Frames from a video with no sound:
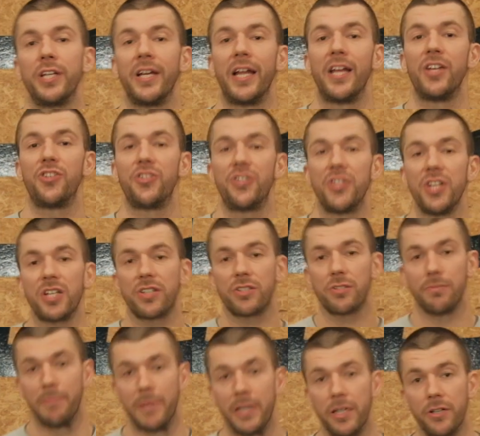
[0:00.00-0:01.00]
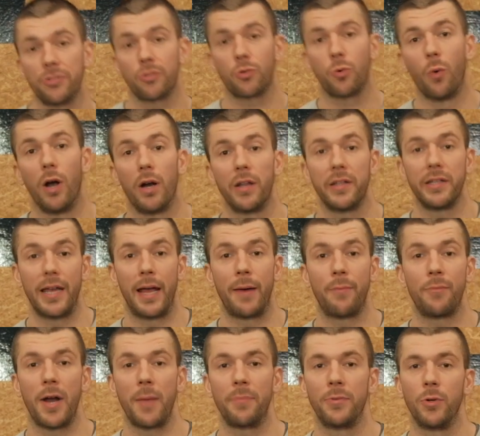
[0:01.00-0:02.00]
in a six minutes quality
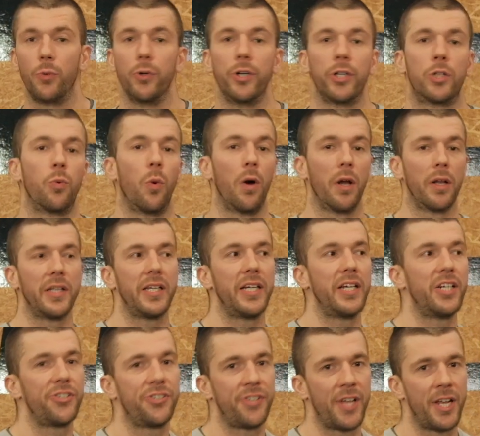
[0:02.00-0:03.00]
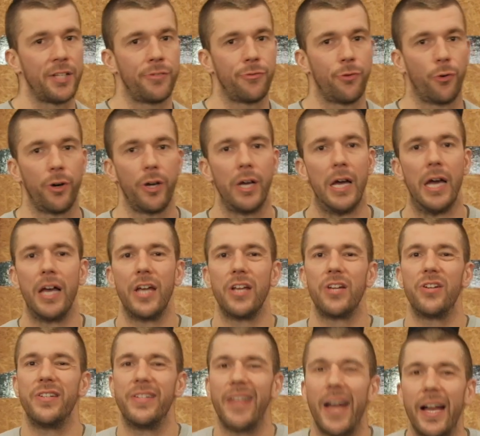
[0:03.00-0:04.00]
AMRAP. The word quality here stands for
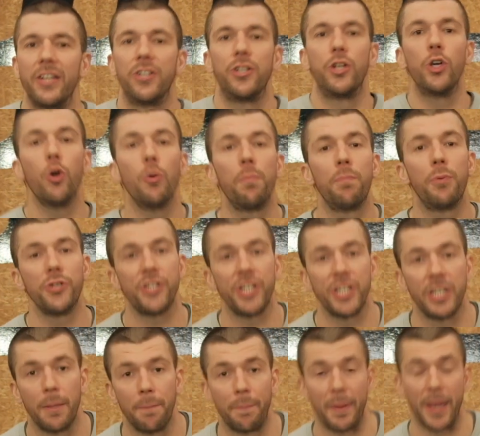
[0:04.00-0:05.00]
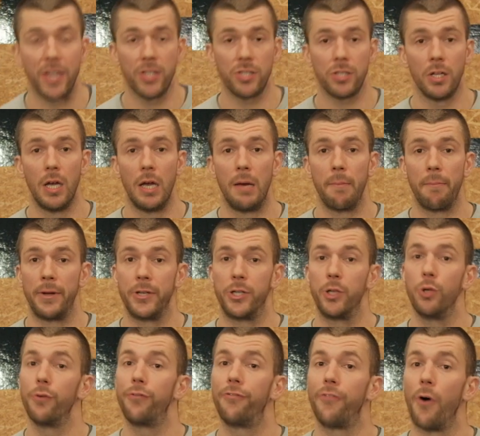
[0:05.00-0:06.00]
not you pushing the pace, but
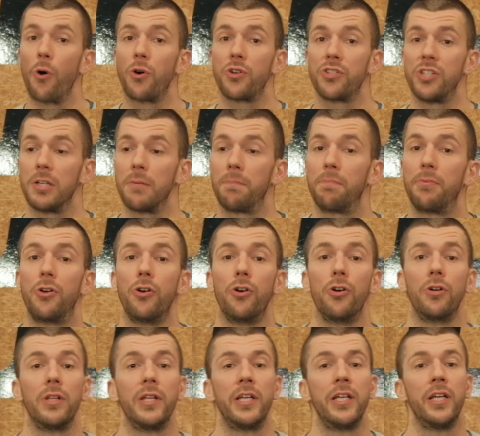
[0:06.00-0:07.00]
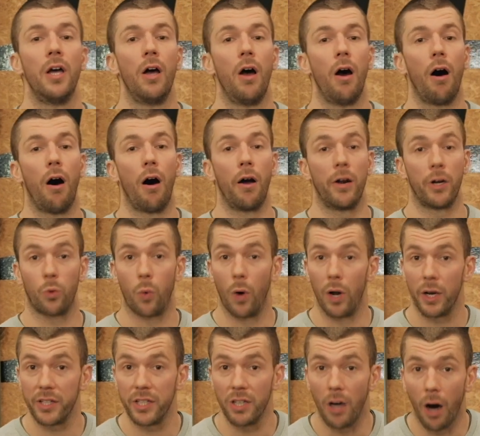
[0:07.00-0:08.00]
you focusing purely on the
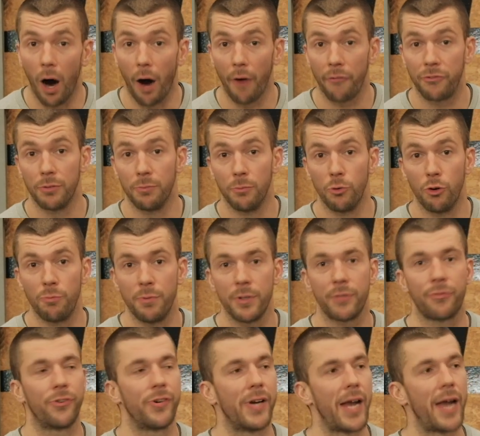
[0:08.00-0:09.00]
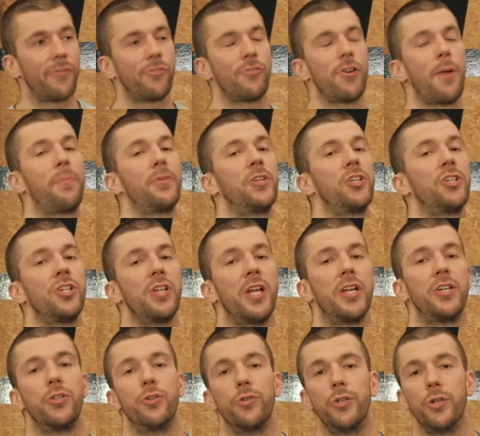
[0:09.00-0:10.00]
quality of the movement for every repetition
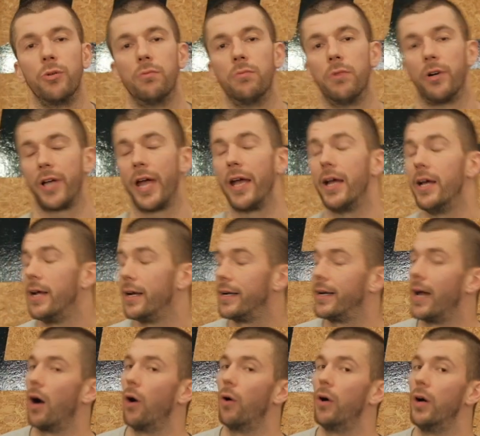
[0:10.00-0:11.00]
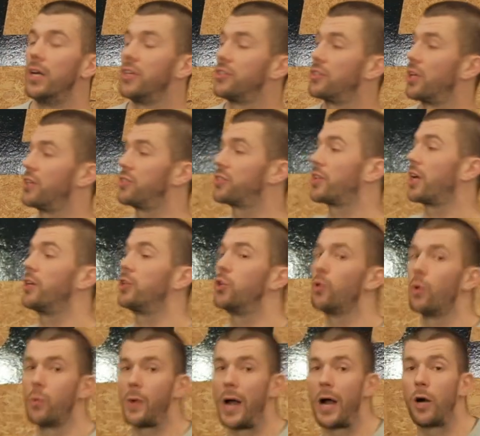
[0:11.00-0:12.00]
that you do. Okay. Now, Son is going to
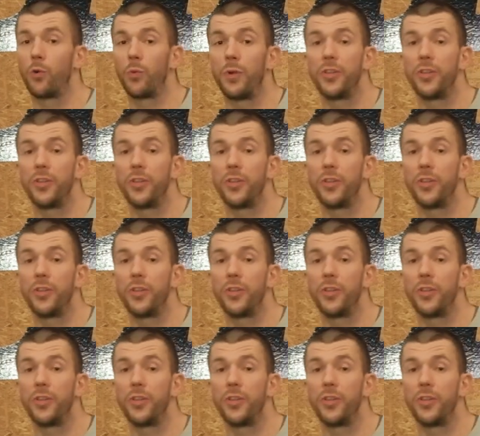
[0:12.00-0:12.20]
do a round